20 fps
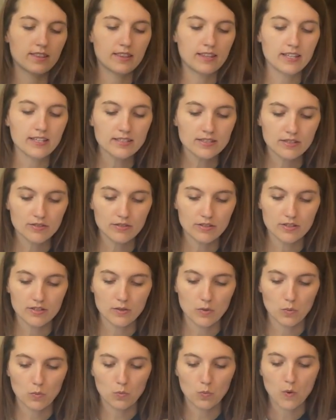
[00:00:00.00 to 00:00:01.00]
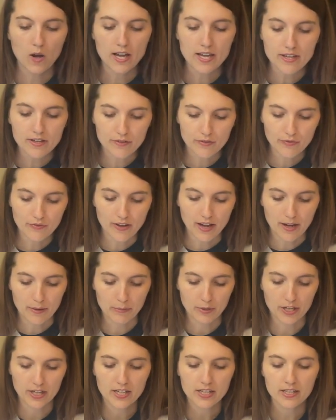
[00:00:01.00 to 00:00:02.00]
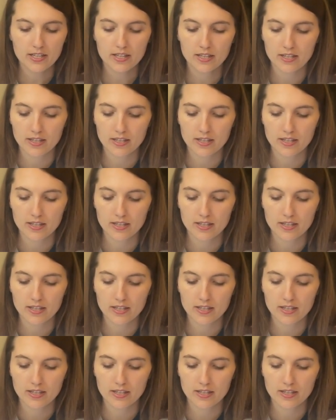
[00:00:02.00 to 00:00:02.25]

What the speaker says: this white fabric